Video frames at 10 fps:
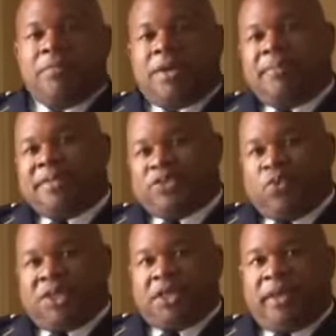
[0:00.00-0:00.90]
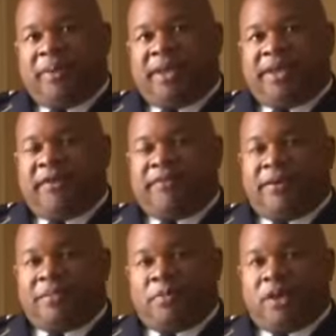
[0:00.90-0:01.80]
My name is Wesley
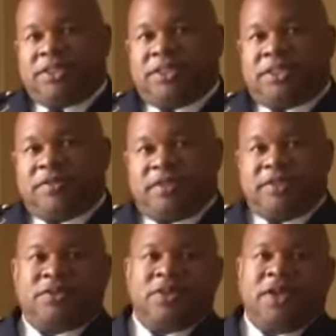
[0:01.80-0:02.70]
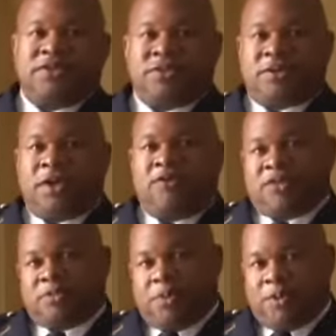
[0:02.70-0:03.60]
McDuffie. I'm the president of the International
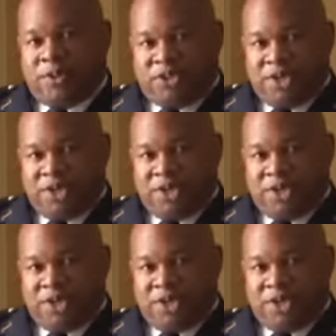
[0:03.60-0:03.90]
Conference of Police